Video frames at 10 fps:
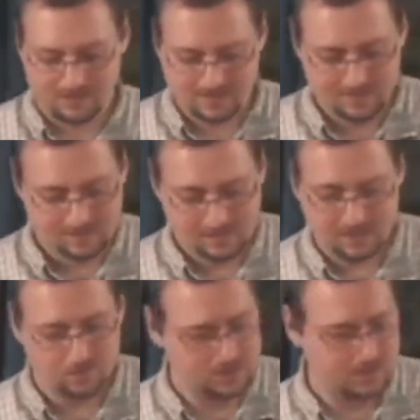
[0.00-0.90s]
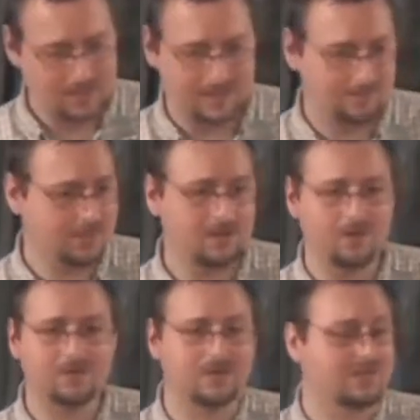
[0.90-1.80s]
Like this thing was letting me
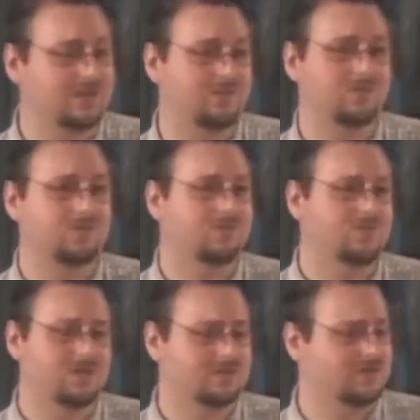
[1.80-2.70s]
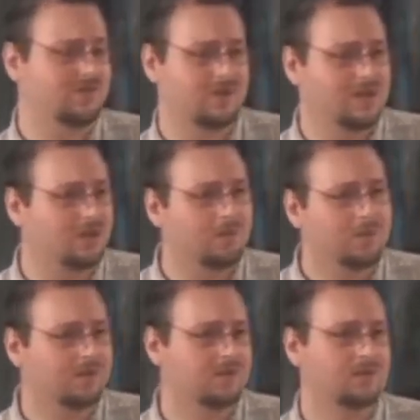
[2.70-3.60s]
know that there was no
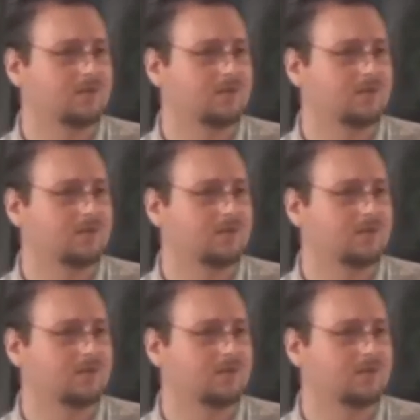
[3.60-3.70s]
help